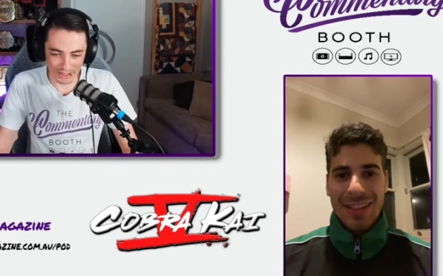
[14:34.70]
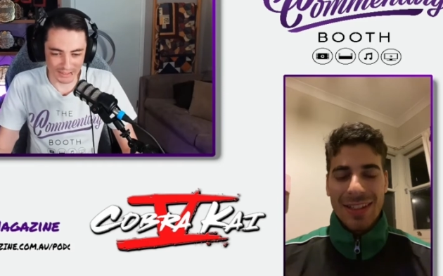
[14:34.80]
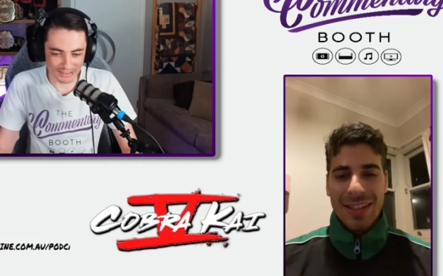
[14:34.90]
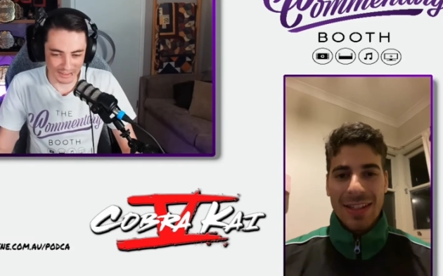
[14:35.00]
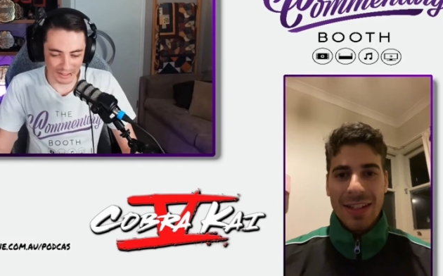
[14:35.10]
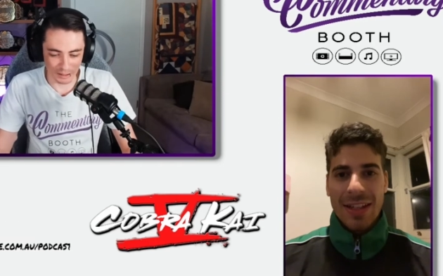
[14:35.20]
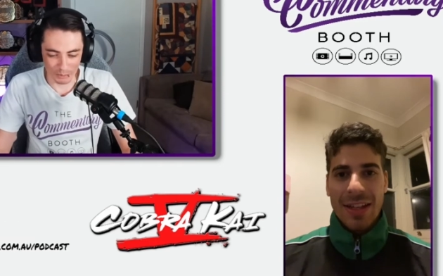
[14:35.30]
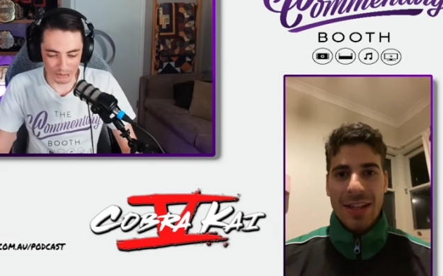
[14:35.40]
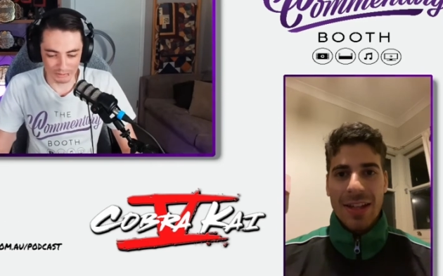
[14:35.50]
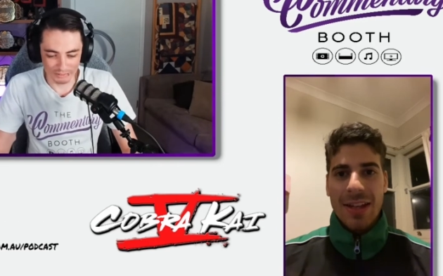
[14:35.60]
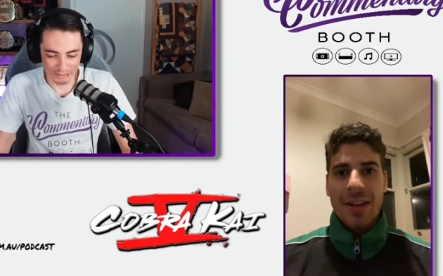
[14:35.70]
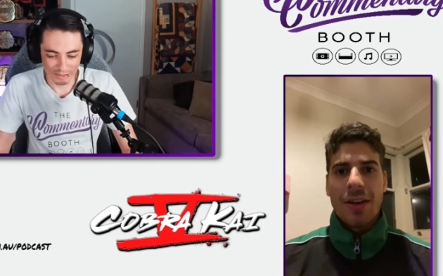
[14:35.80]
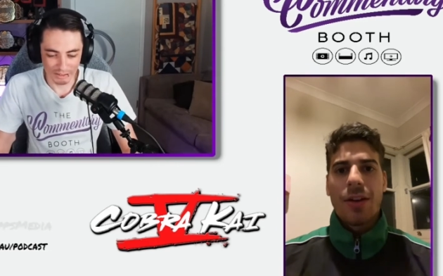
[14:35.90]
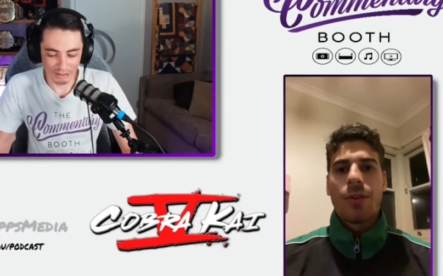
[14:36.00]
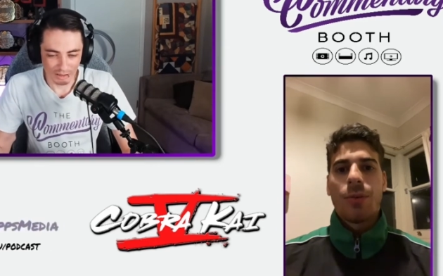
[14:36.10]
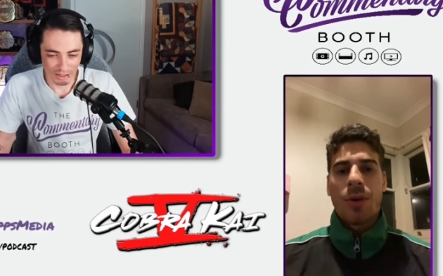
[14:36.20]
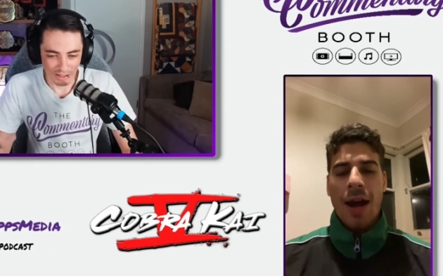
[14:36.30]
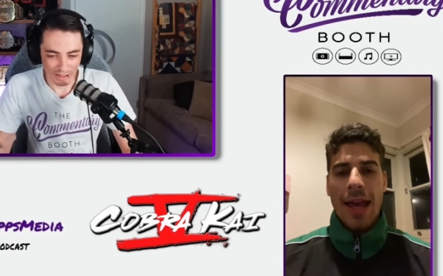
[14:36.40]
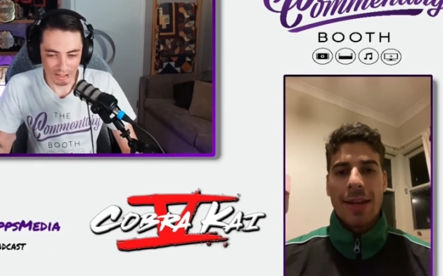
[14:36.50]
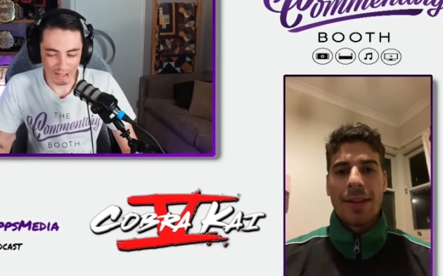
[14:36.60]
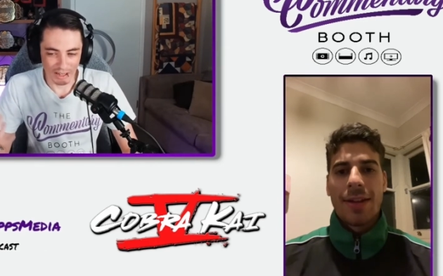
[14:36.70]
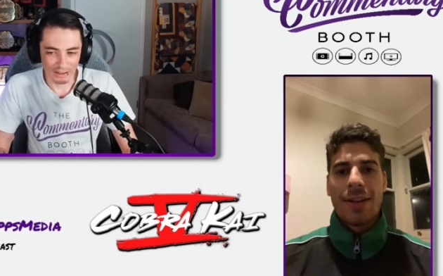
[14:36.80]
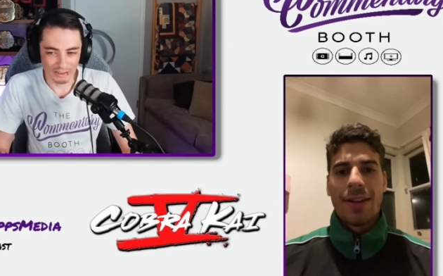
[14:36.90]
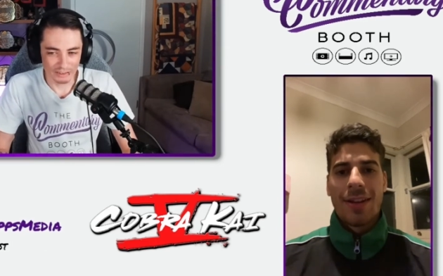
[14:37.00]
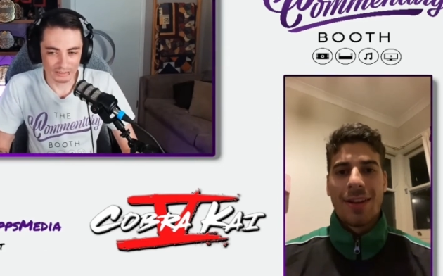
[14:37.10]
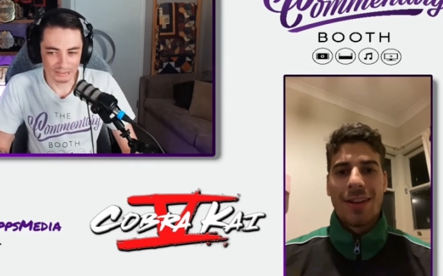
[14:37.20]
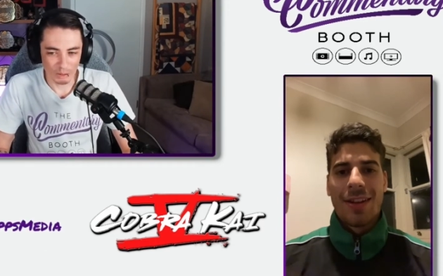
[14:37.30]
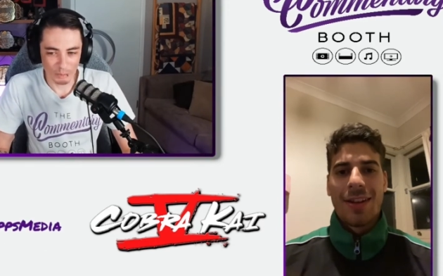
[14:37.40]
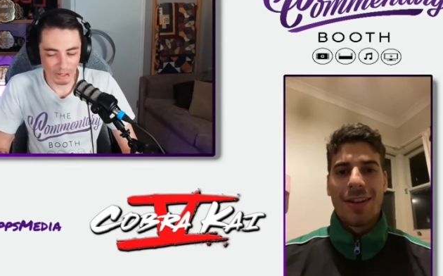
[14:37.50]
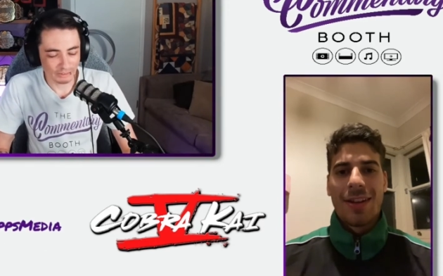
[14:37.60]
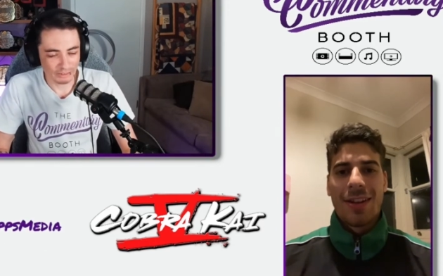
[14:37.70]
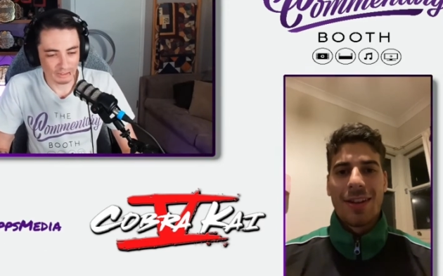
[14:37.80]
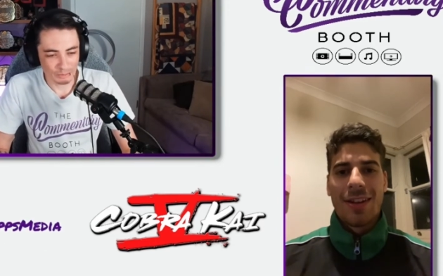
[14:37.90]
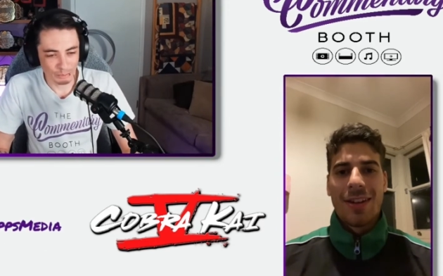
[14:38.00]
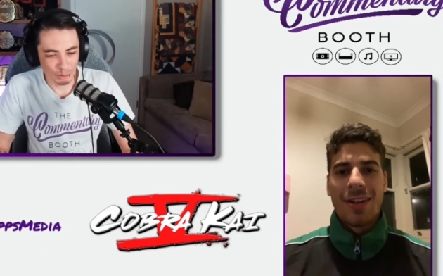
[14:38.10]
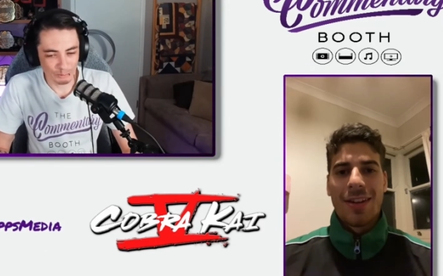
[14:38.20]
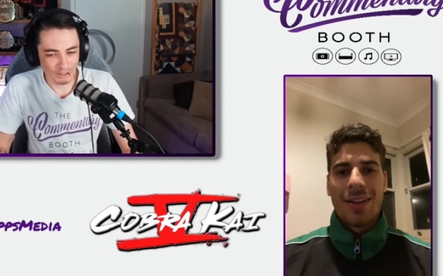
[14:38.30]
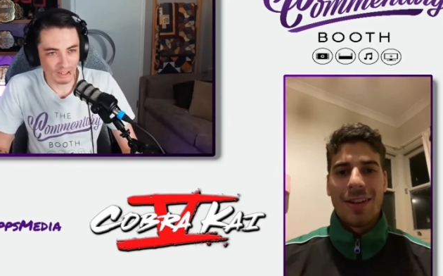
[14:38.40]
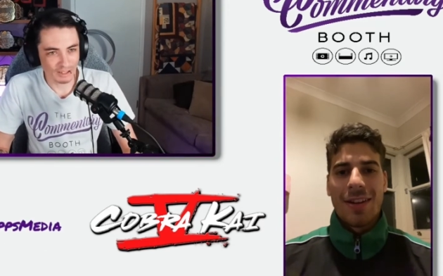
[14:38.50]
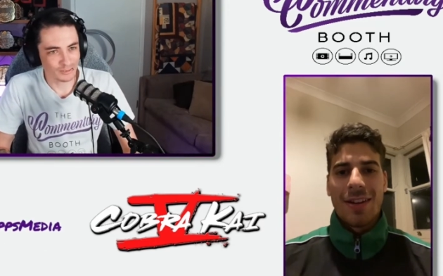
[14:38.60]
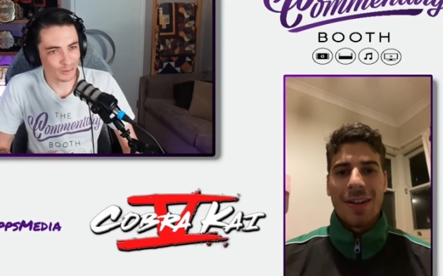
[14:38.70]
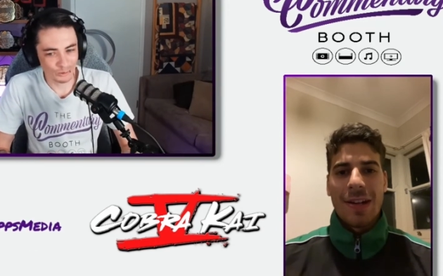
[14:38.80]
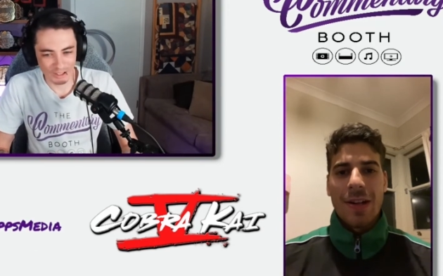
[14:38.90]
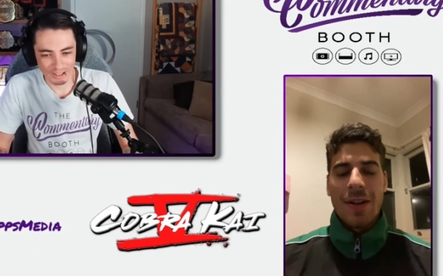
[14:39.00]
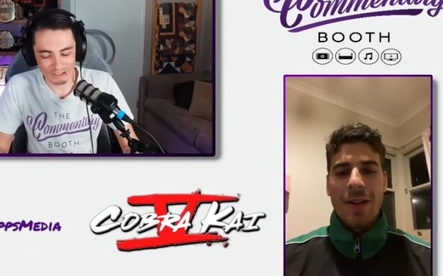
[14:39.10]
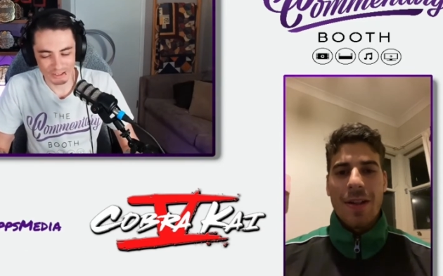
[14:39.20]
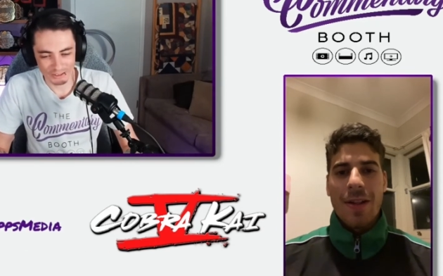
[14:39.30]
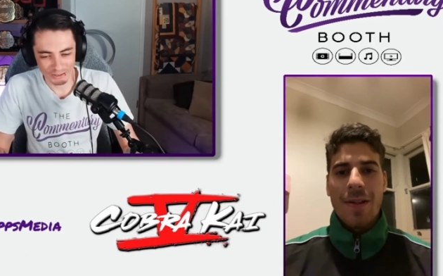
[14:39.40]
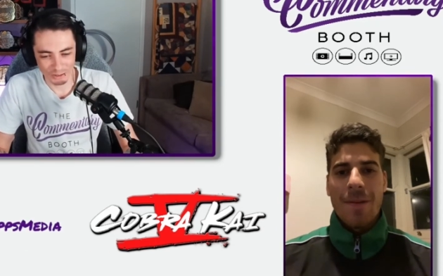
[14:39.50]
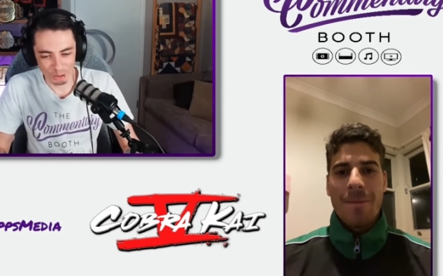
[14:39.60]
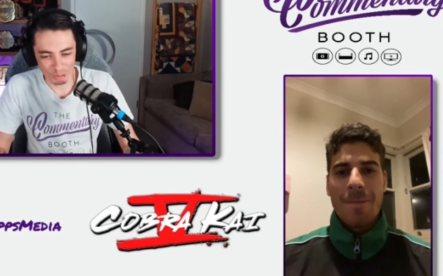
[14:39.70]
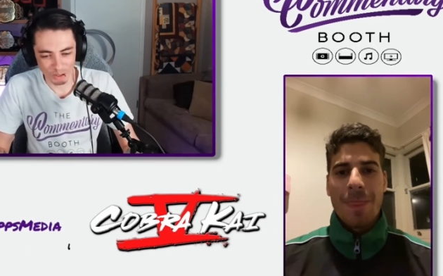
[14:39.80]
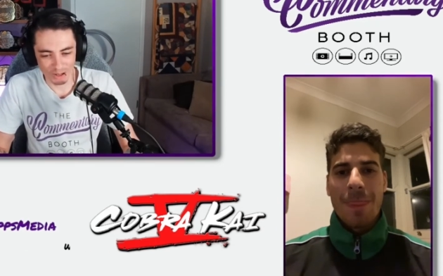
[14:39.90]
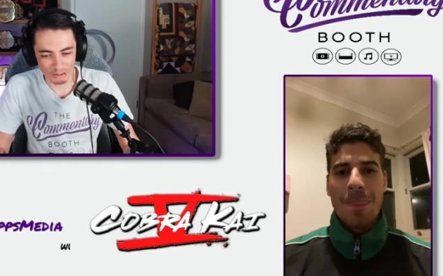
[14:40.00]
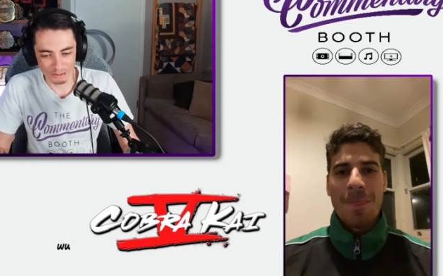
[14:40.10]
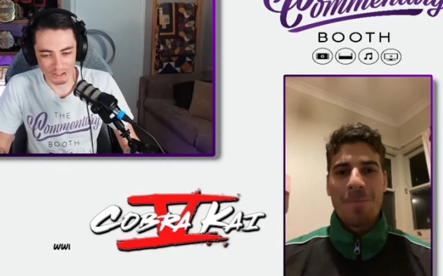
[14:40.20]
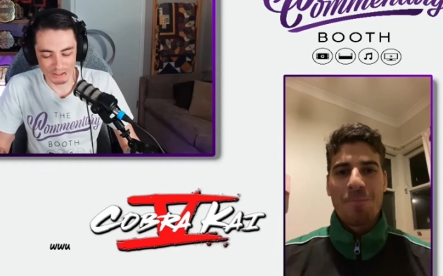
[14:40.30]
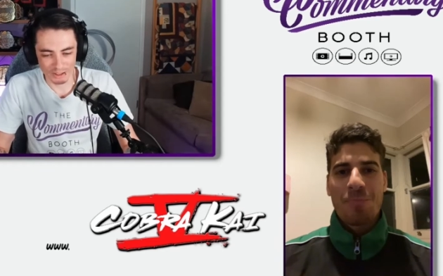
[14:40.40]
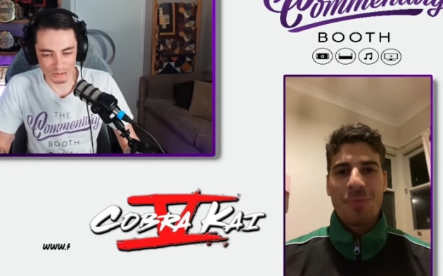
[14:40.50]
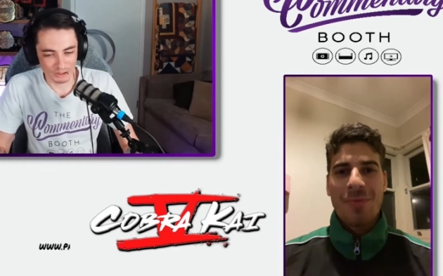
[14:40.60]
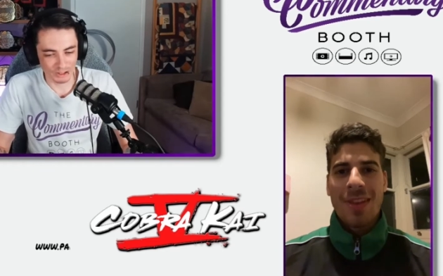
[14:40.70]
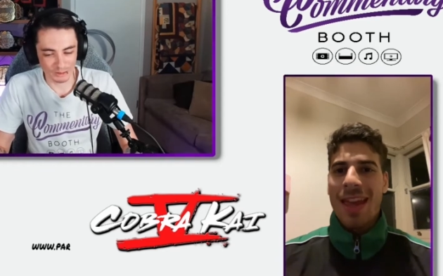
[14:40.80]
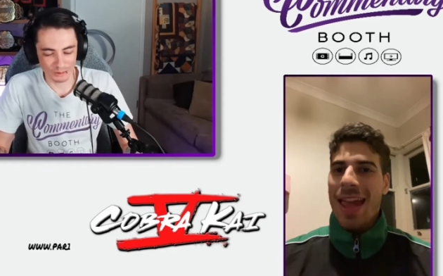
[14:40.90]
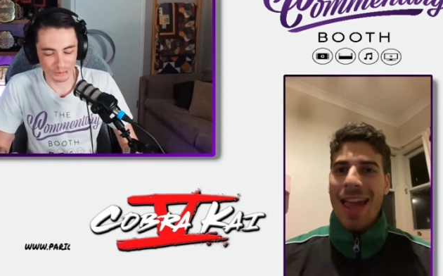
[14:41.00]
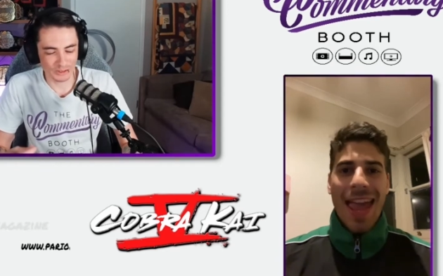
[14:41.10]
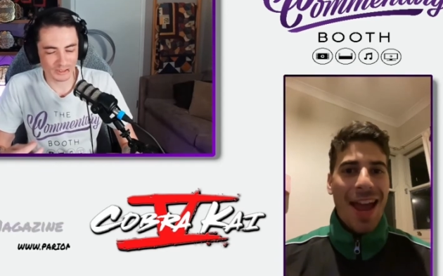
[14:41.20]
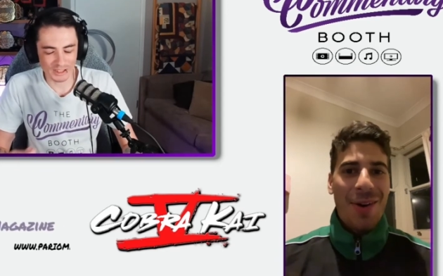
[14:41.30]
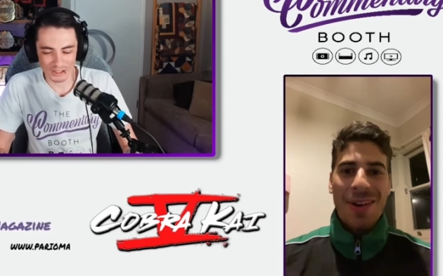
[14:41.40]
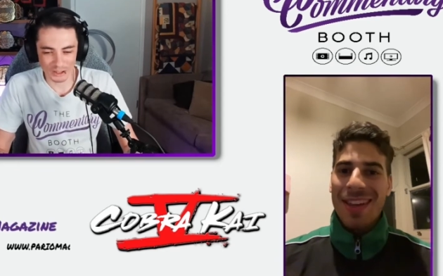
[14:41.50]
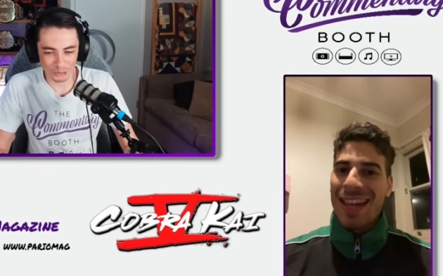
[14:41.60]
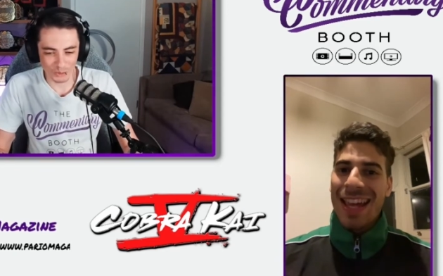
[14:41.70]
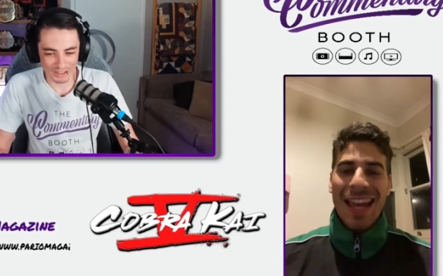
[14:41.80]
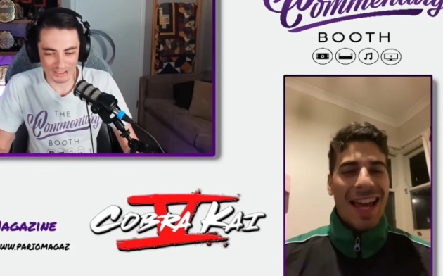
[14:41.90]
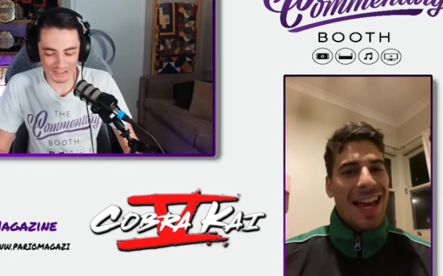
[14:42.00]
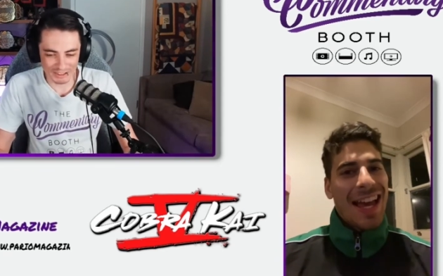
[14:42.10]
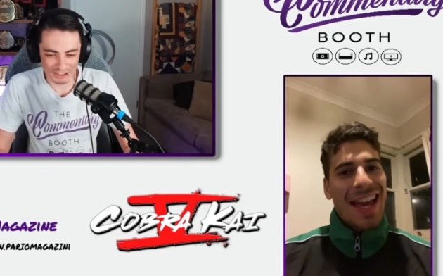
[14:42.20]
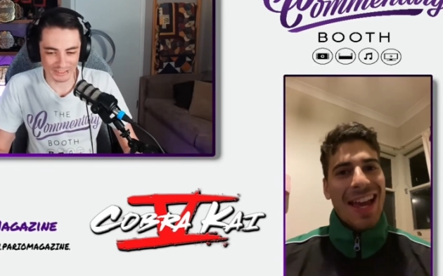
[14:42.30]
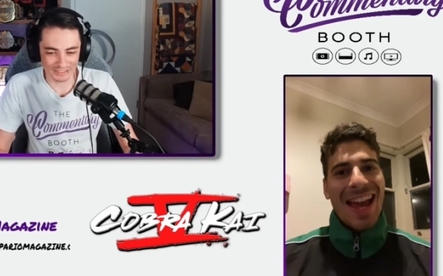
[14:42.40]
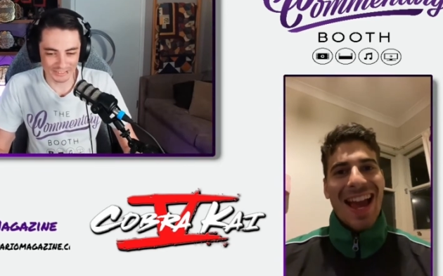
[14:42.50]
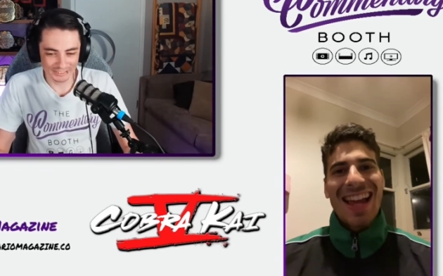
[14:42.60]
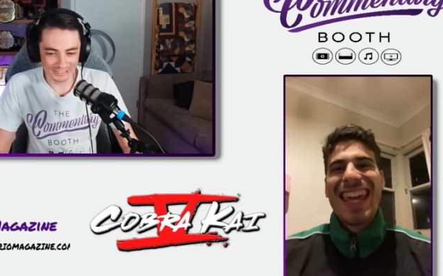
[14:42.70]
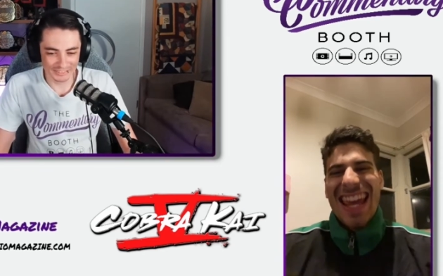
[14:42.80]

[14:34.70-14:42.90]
Speaker 1: that's going to happen. Right. And apparently this movie has no connection to the Cobra Kai franchise, which I thought was such a weird decision. I,